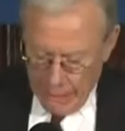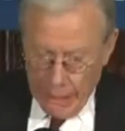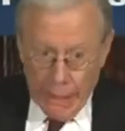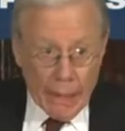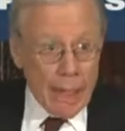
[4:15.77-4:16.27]

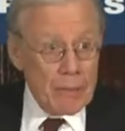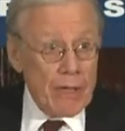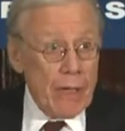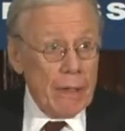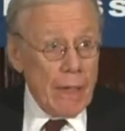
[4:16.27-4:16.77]
I'm
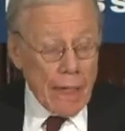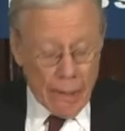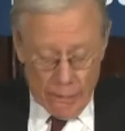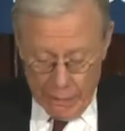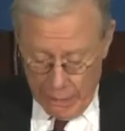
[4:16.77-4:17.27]
Stan
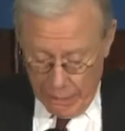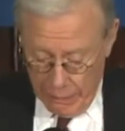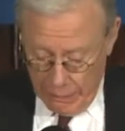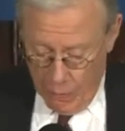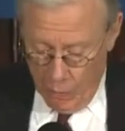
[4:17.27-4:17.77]
Cloud,
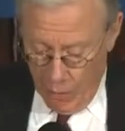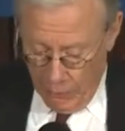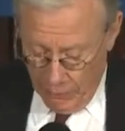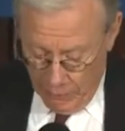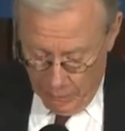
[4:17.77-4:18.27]

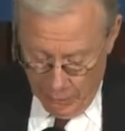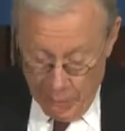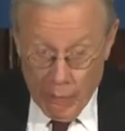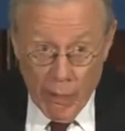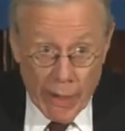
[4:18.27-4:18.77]
co-author with
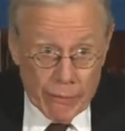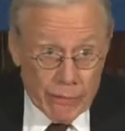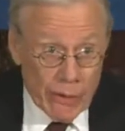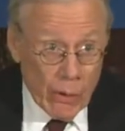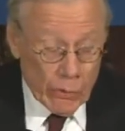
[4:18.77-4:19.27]
my wife,
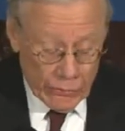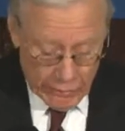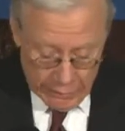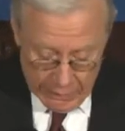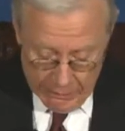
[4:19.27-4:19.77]
Lynn
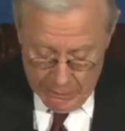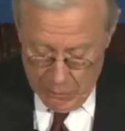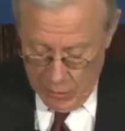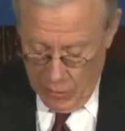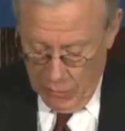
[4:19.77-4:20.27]
Olson, of a
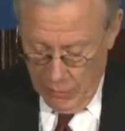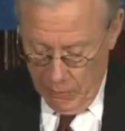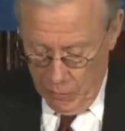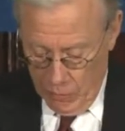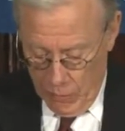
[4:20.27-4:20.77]
book called The
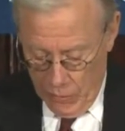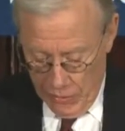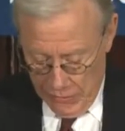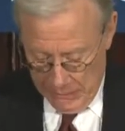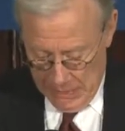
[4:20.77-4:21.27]
Murrow
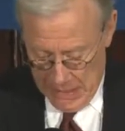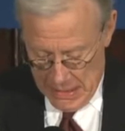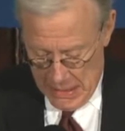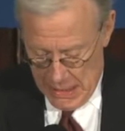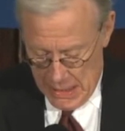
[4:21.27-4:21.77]
Boys.
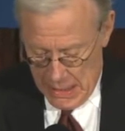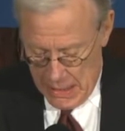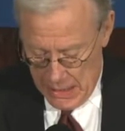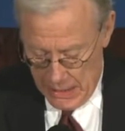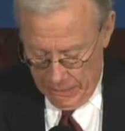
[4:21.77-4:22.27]

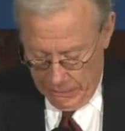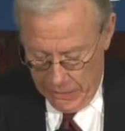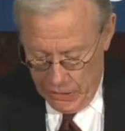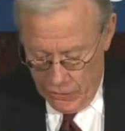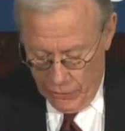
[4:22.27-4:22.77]

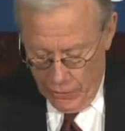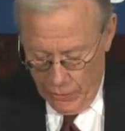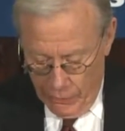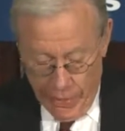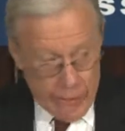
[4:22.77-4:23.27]
Lynn, to
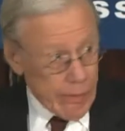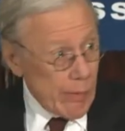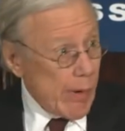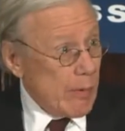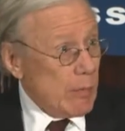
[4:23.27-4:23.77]
her great
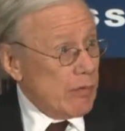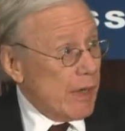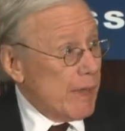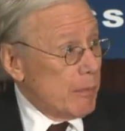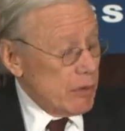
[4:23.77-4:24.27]
regret, was
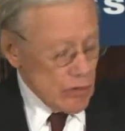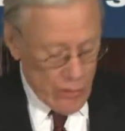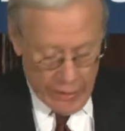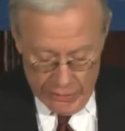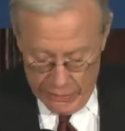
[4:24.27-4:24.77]
unable to
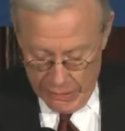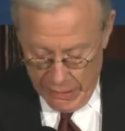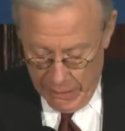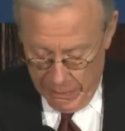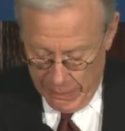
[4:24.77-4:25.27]
join us
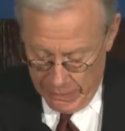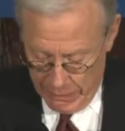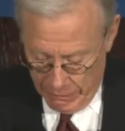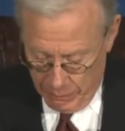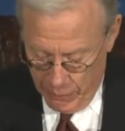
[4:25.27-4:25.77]
today because
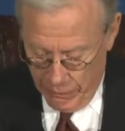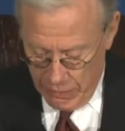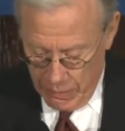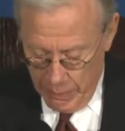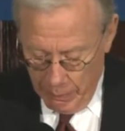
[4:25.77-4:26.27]
of a
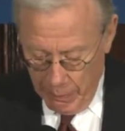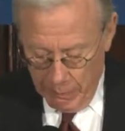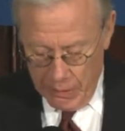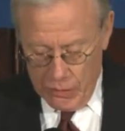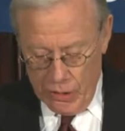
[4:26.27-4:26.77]
previous
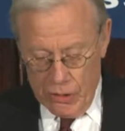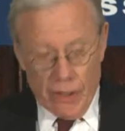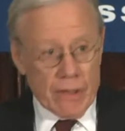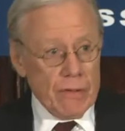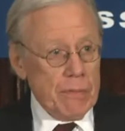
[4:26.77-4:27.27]
commitment, but she
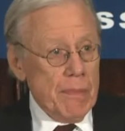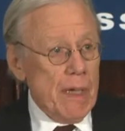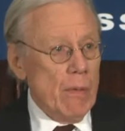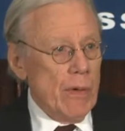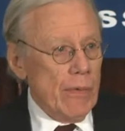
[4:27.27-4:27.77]
sends
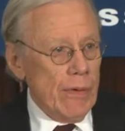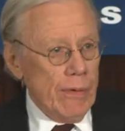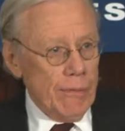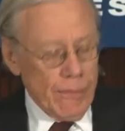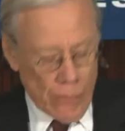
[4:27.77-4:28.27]
me with
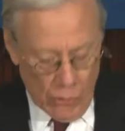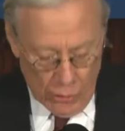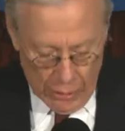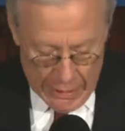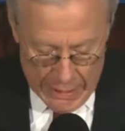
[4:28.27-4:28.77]
her
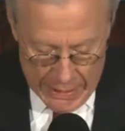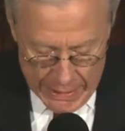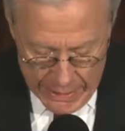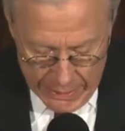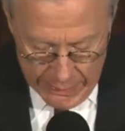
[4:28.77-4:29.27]
full
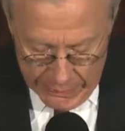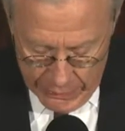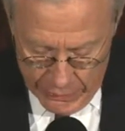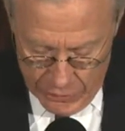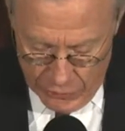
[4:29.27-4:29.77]
and
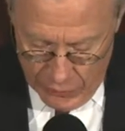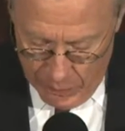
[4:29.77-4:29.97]
unconditional